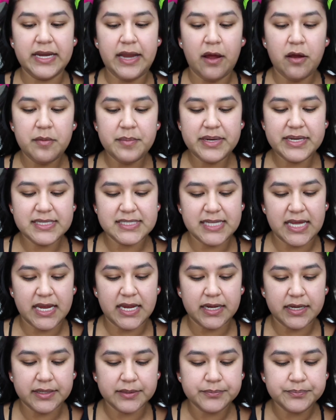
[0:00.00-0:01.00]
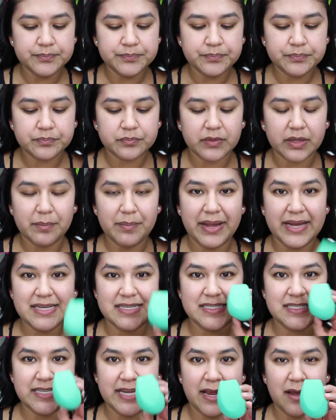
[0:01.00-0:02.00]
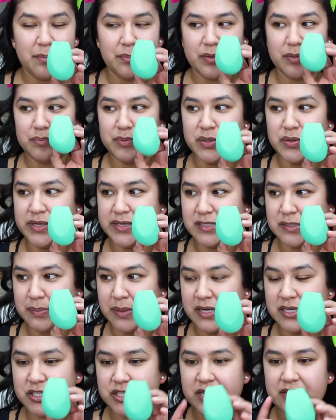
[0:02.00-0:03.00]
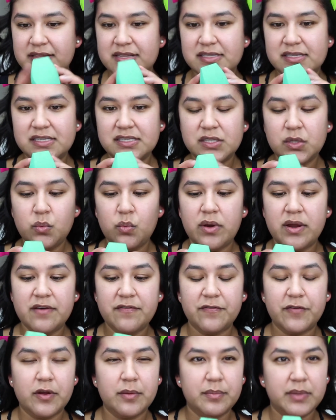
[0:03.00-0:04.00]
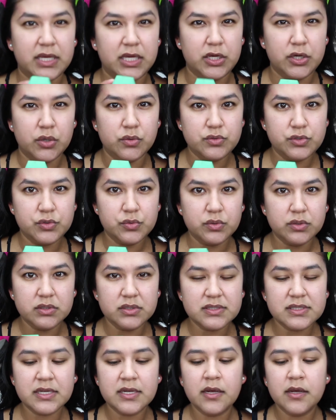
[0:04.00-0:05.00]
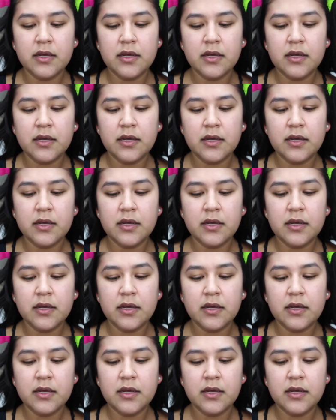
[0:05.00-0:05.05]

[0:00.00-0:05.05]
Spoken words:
Now I'm gonna take my damp beauty sponge, and this is the one from EcoTools.